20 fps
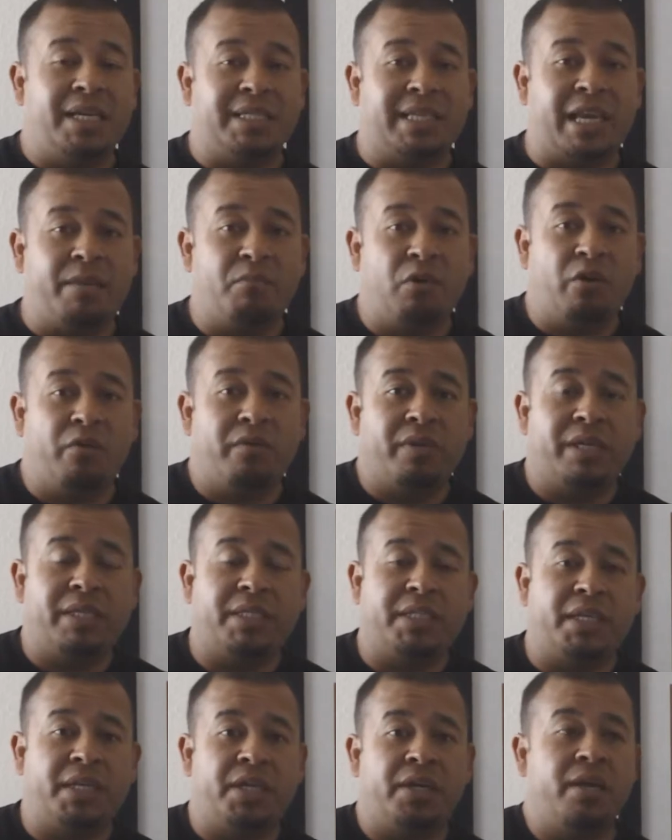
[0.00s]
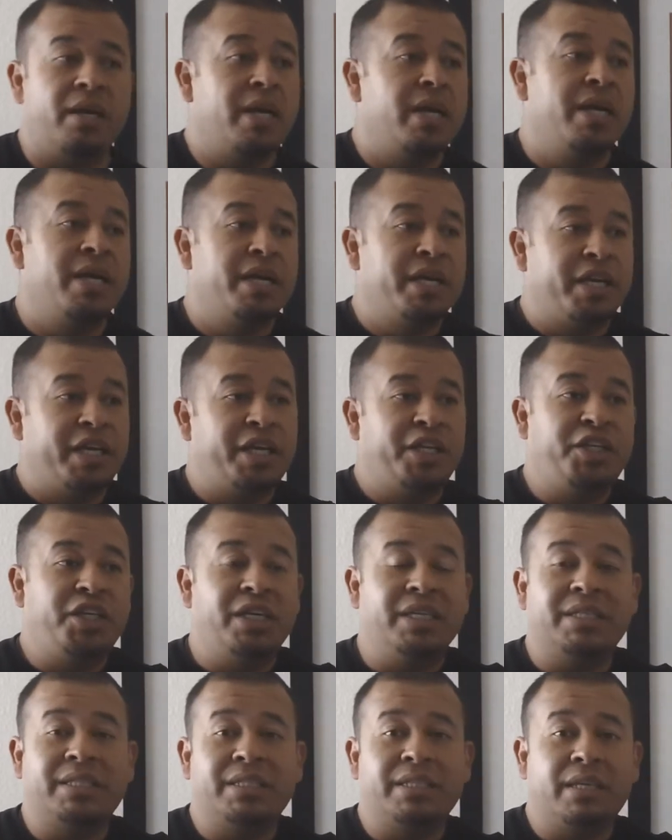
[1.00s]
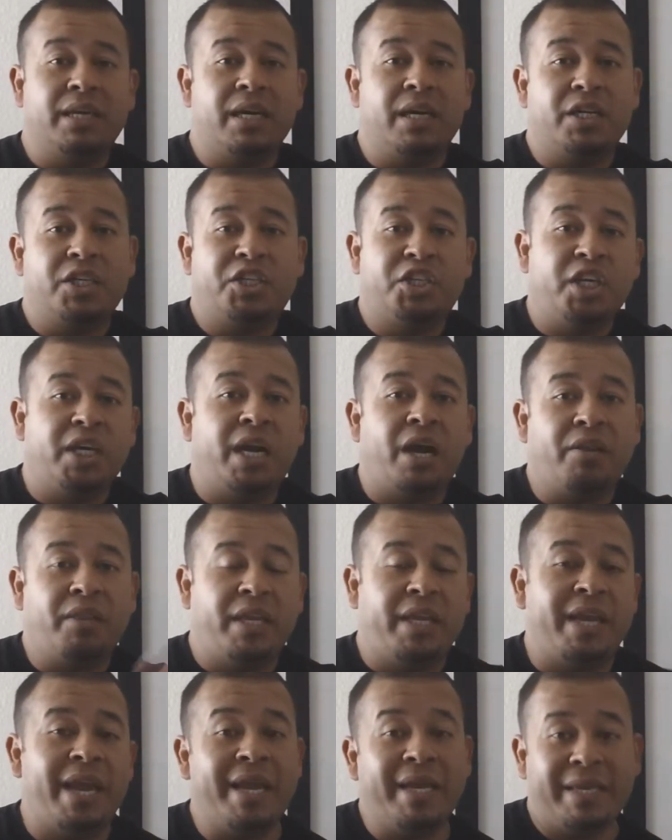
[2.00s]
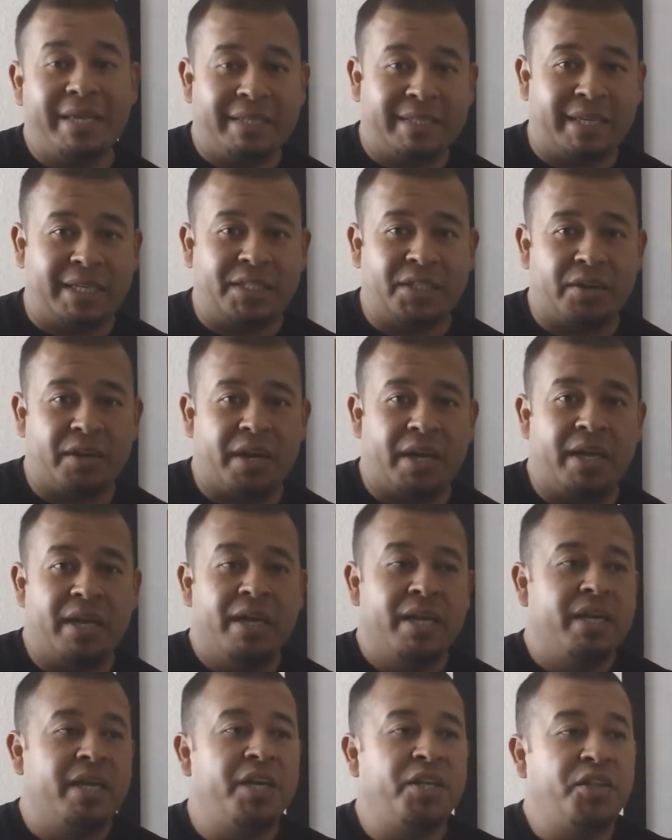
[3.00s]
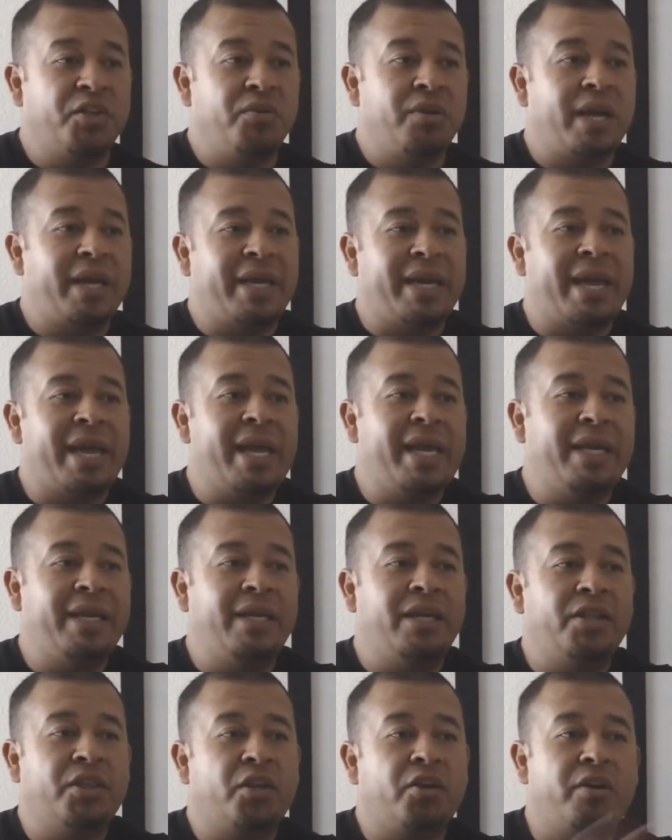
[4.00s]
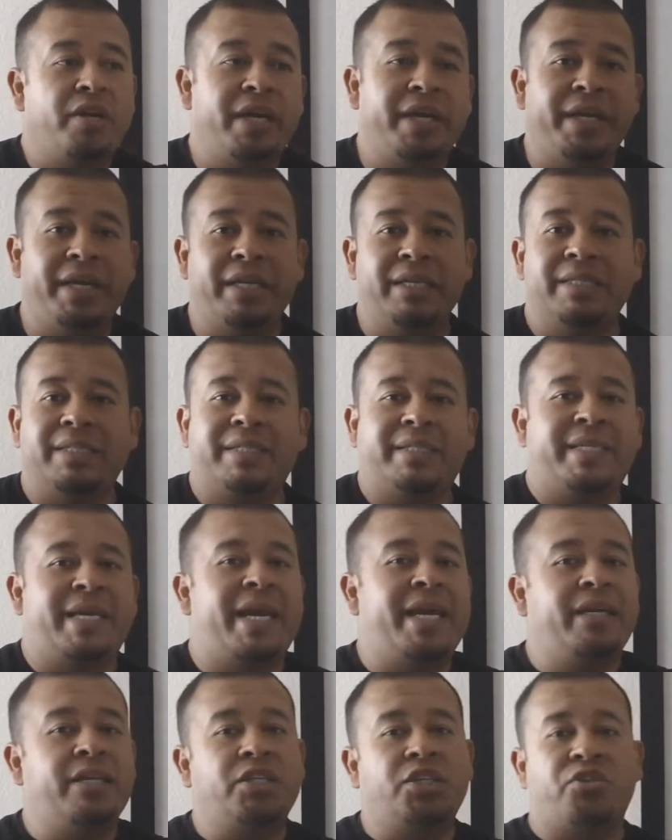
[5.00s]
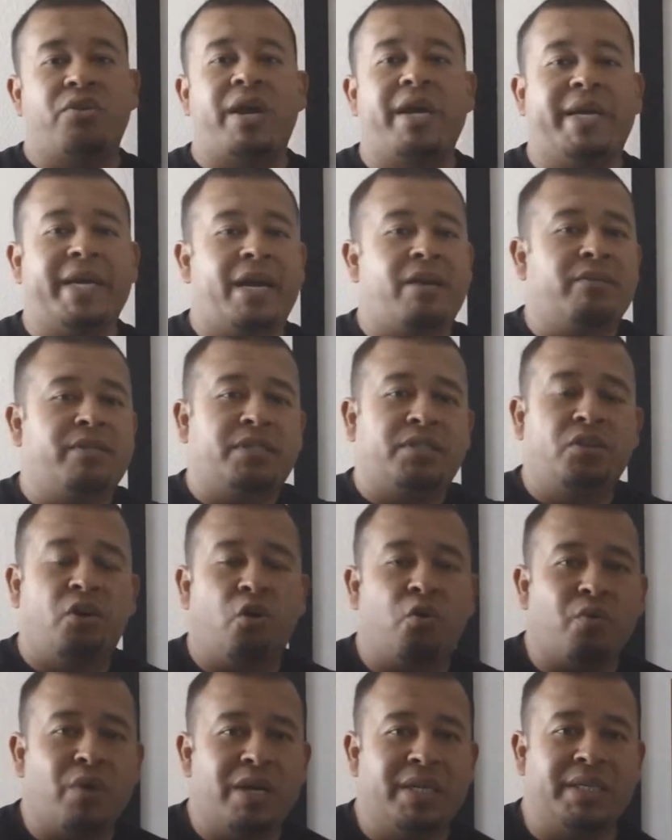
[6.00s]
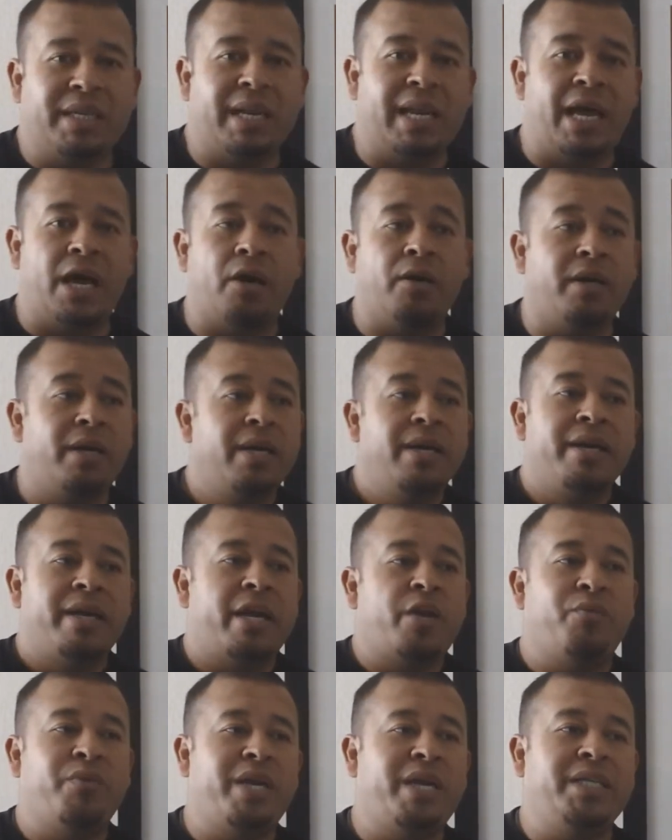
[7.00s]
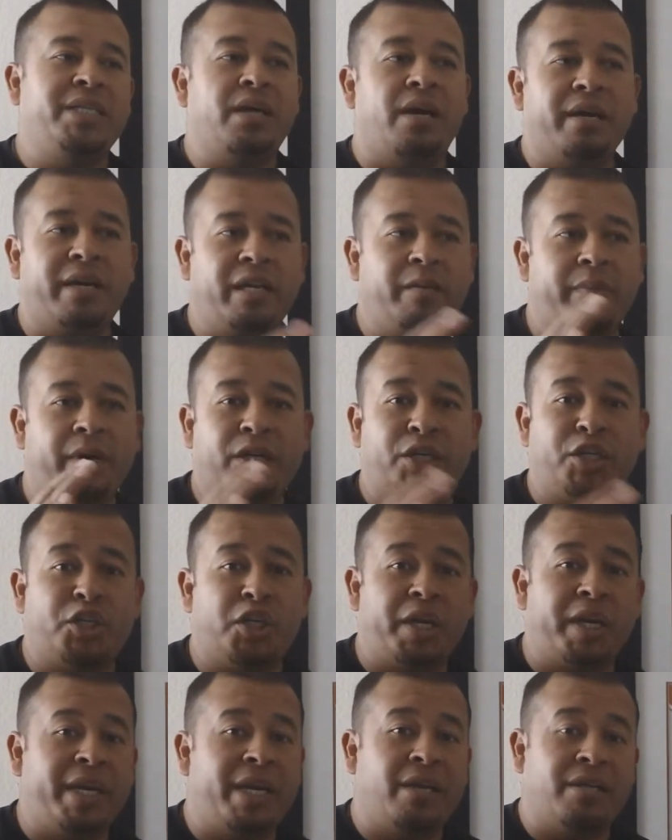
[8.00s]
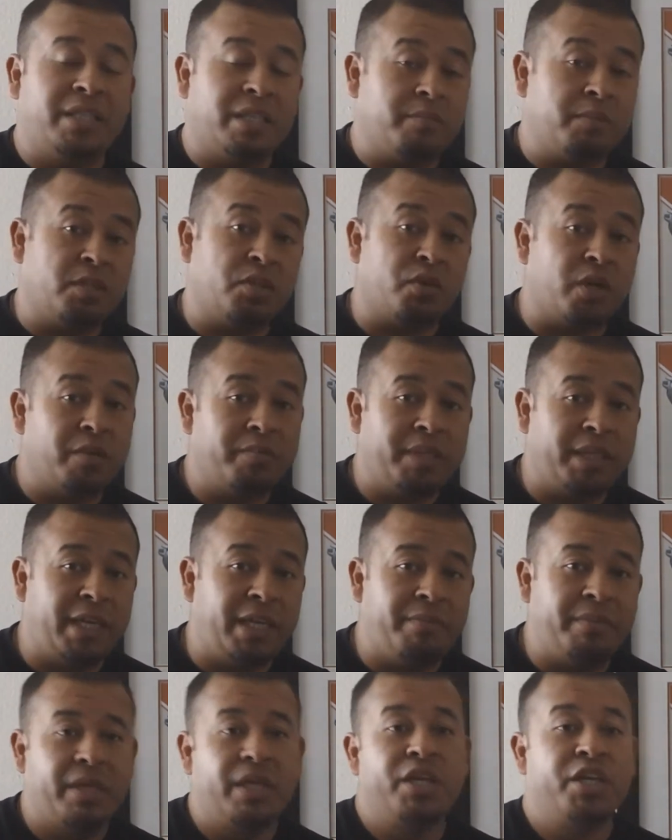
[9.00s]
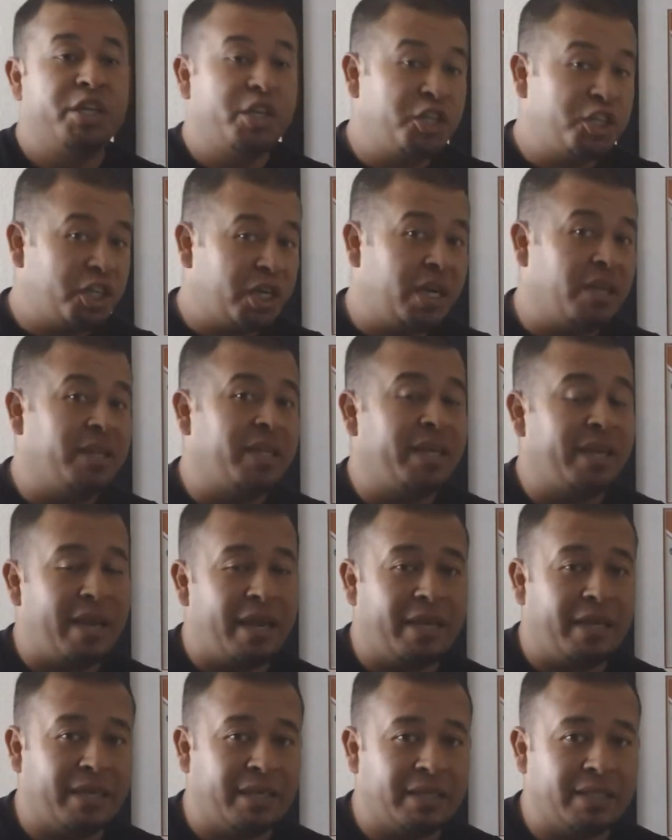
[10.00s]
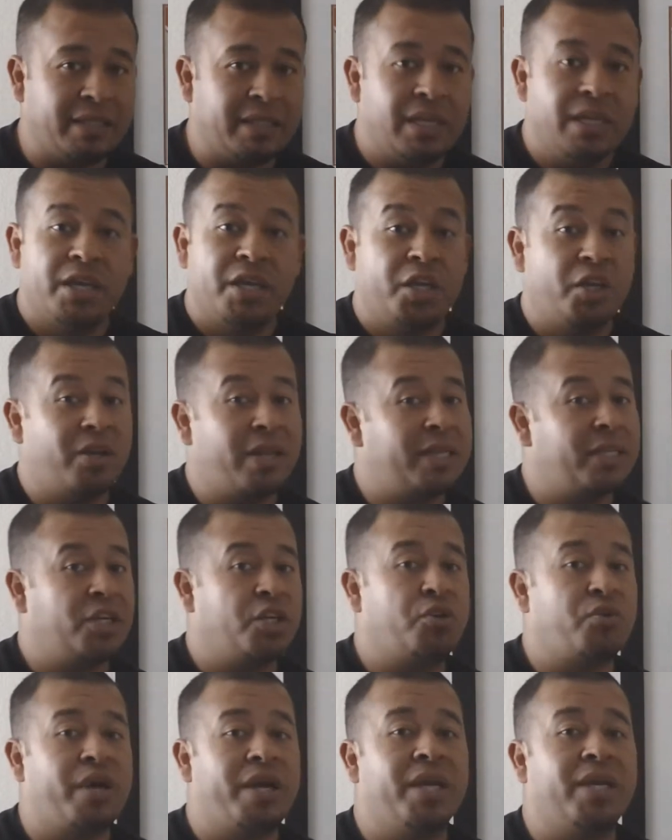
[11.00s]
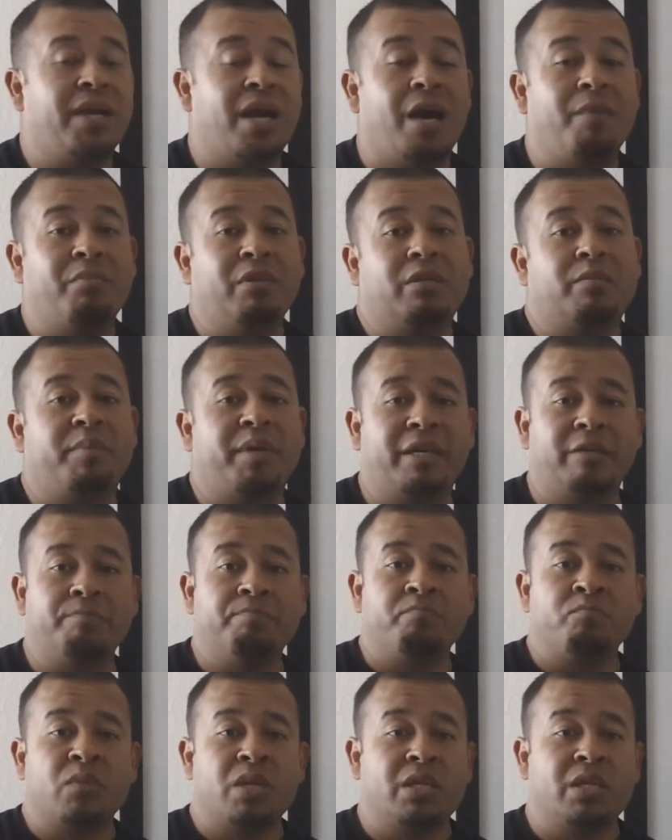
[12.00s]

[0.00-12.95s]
just came over this year, he just shut out the Yankees yesterday. He threw like 8 in the third innings, 10 strikeouts, no runs allowed. And we ain't talking about shutting out some scrub team. He shut out the Yankees. You know, that's a great accomplishment.